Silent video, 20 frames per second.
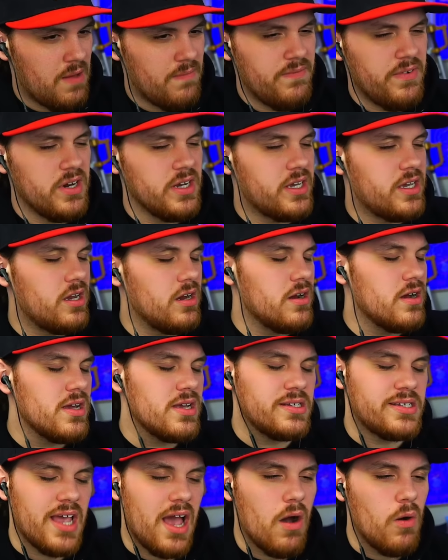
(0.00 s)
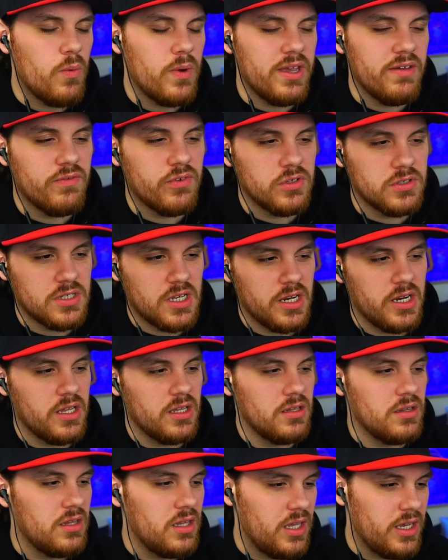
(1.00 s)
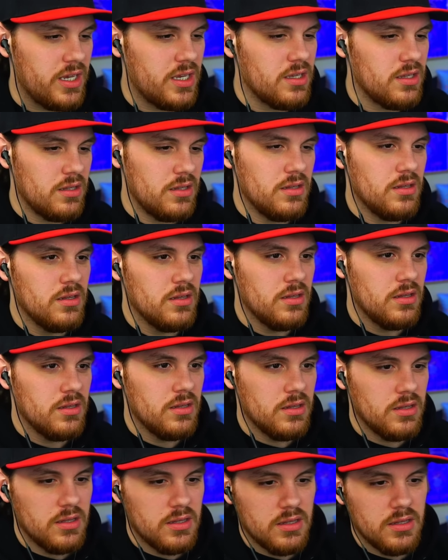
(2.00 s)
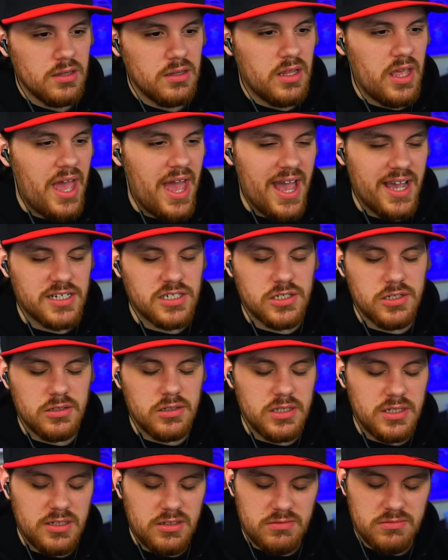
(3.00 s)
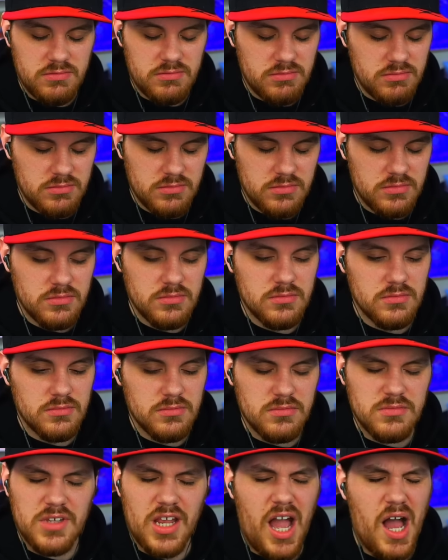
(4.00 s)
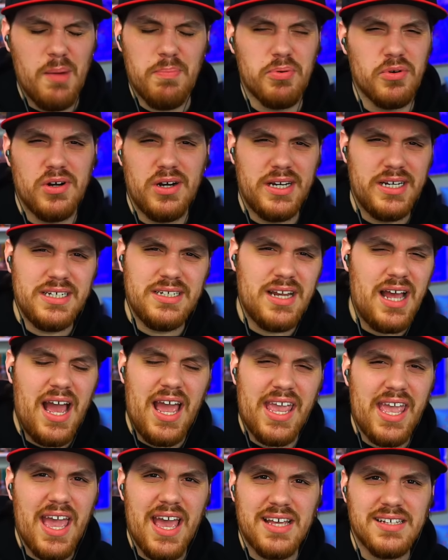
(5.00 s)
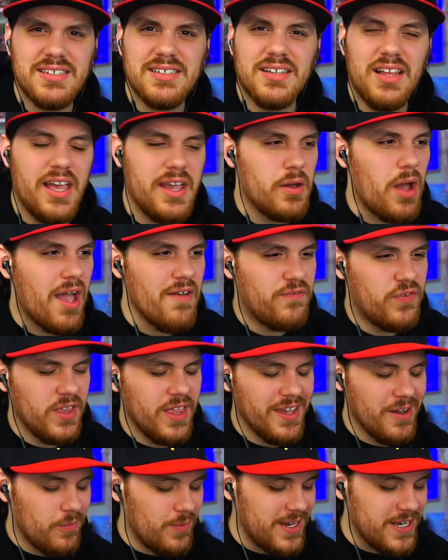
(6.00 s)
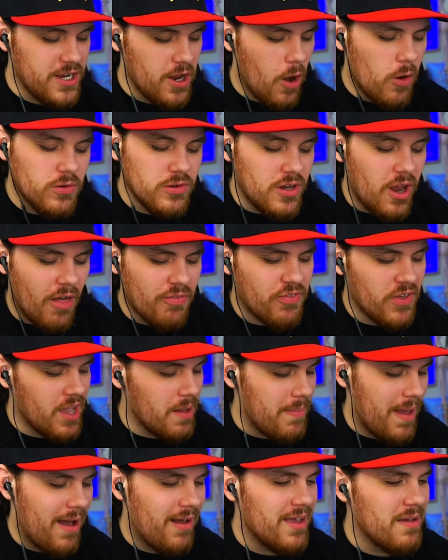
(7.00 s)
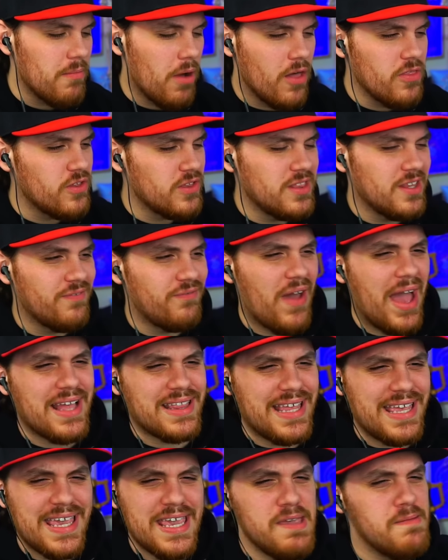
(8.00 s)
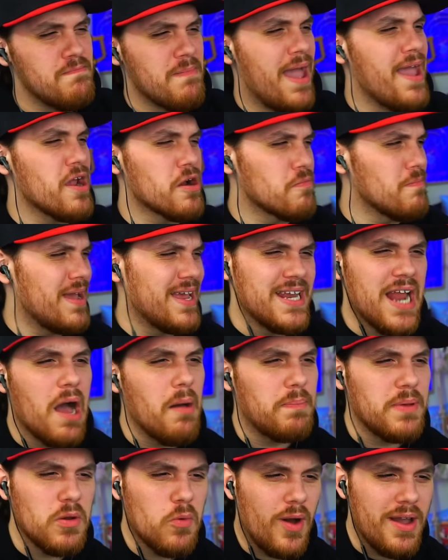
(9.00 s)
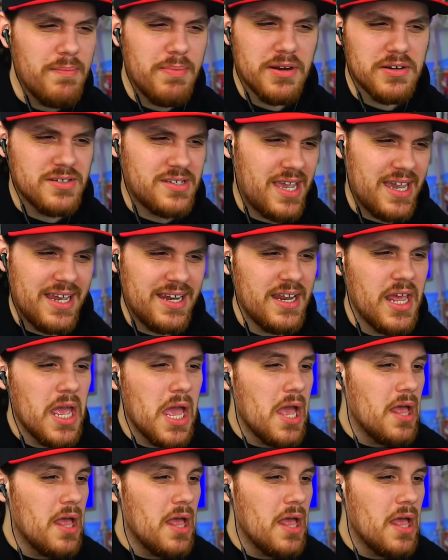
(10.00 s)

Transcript: I'm very curious how Weevil's gonna, like, actually operate, I guess. Like, I feel like we know nothing about him other than the fact that he may or may not be Whitebeard's kid.